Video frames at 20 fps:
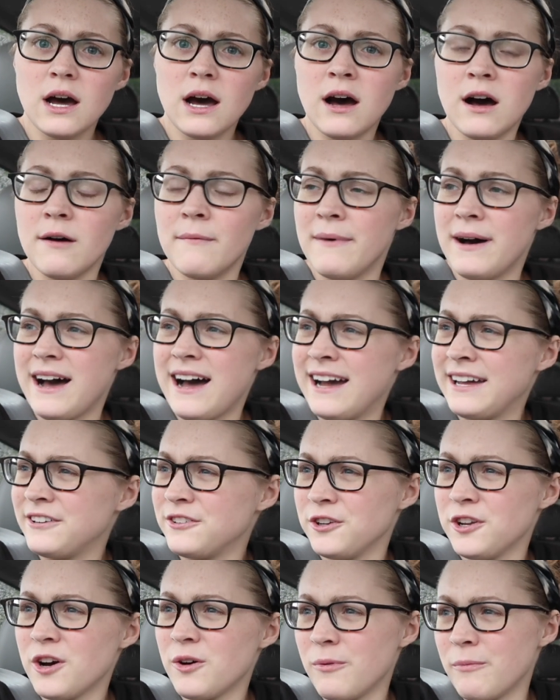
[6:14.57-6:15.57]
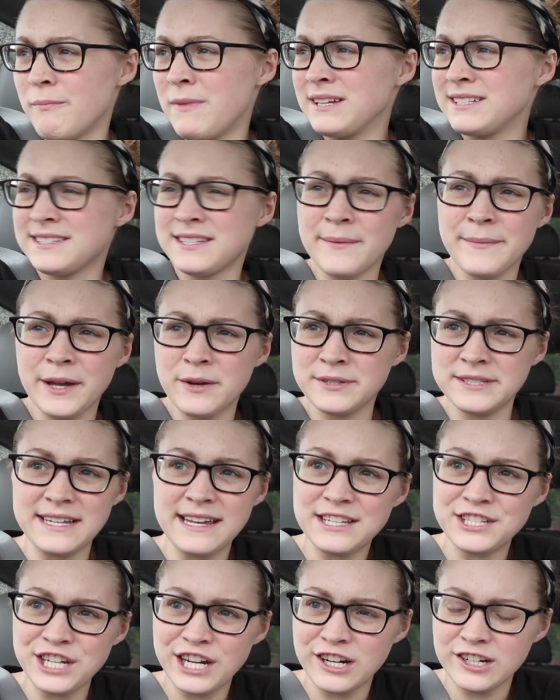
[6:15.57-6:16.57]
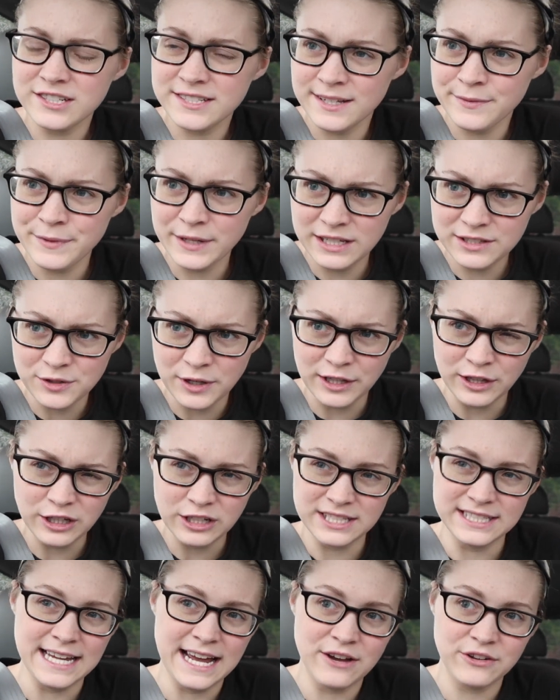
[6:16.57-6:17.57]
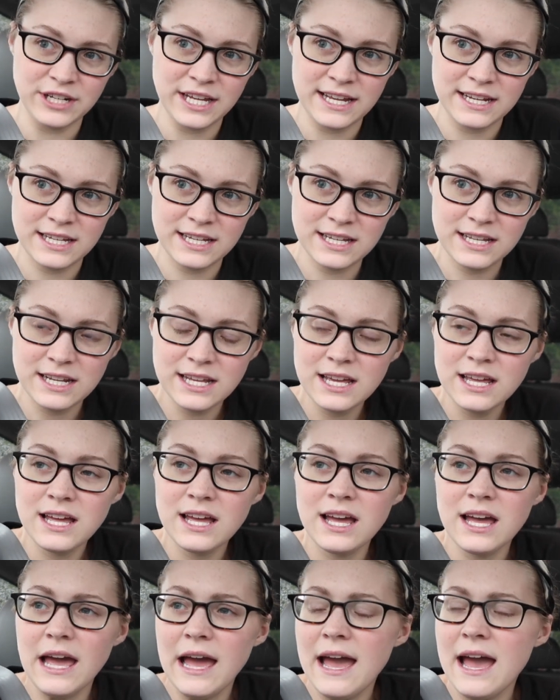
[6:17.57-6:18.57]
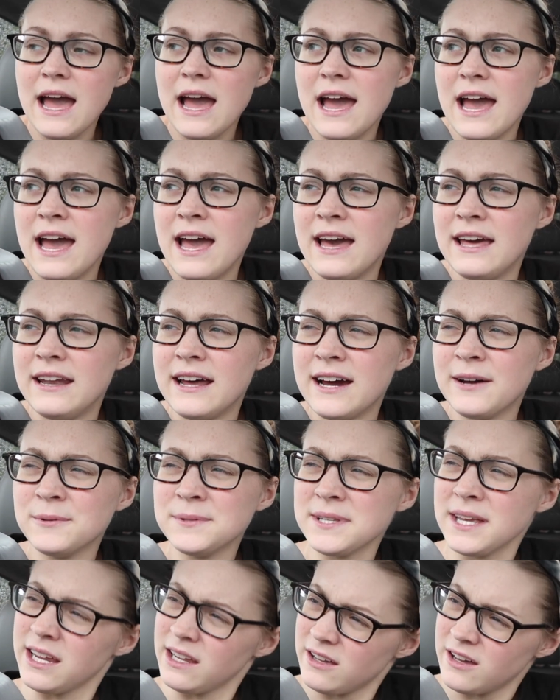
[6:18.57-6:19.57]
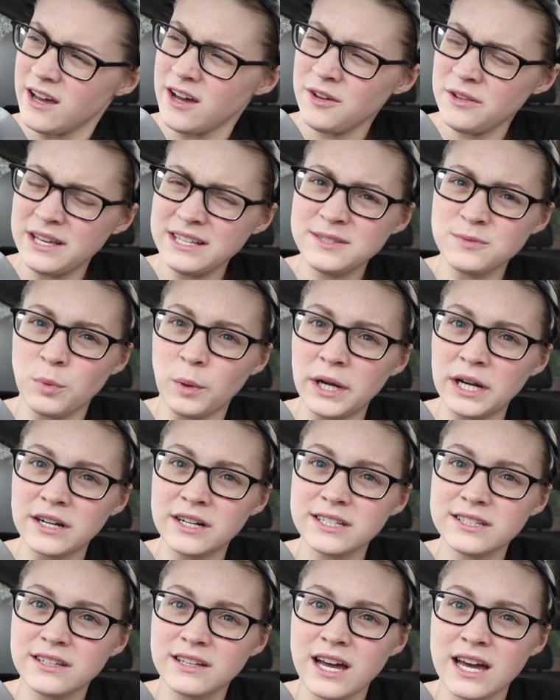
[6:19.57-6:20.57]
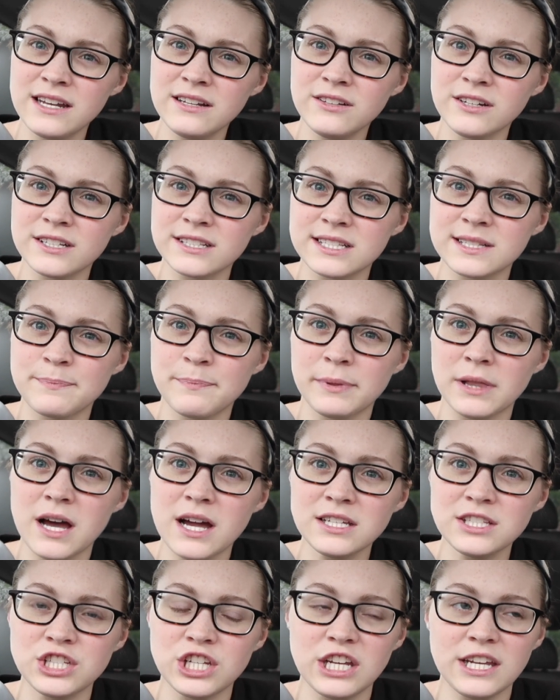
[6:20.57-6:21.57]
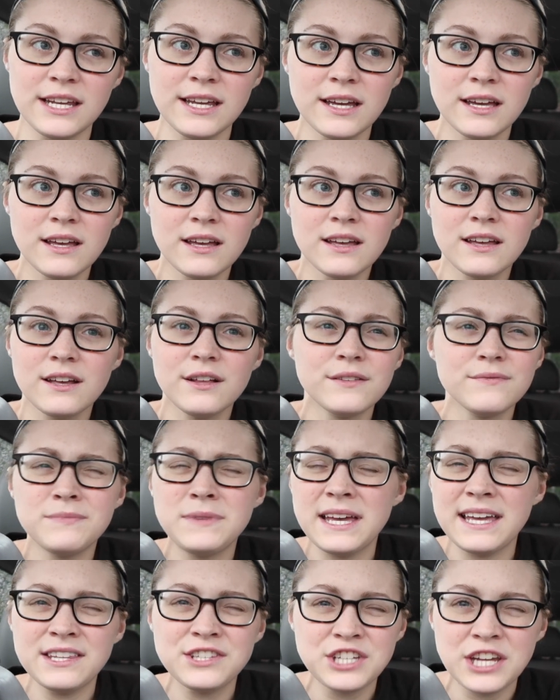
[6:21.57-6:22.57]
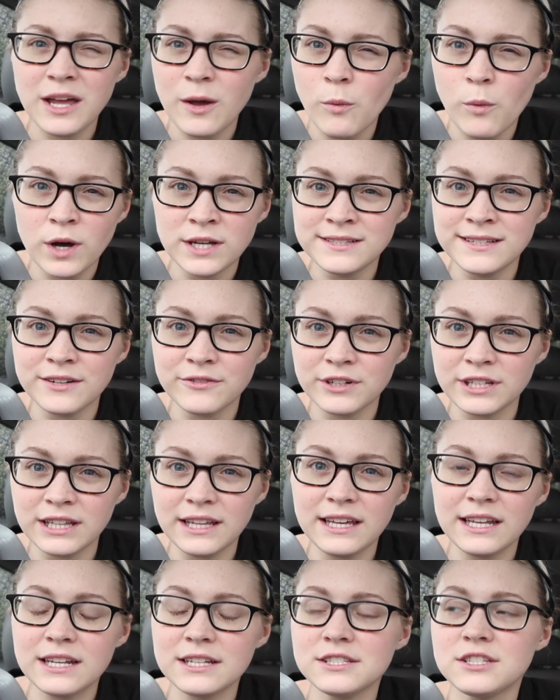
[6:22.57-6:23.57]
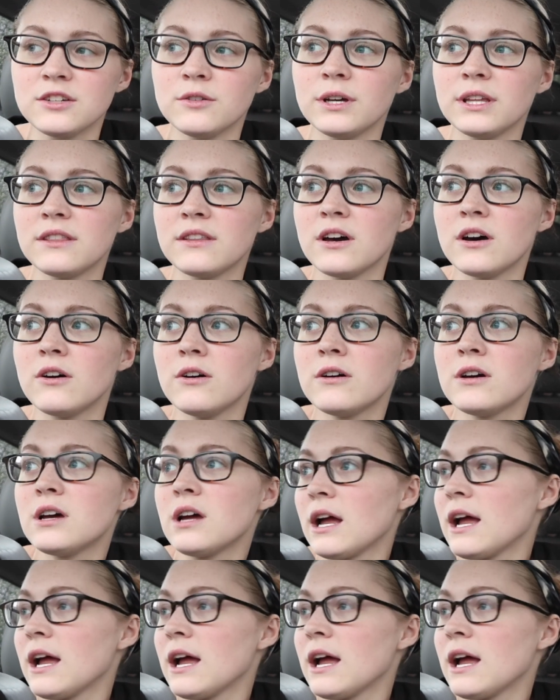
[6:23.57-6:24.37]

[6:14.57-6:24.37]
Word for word: Um, I don't know, my stomach was itching or something, so I looked down at it, and I was like, oh, that's weird. It kind of looks splotchy. The itching wasn't related to it though.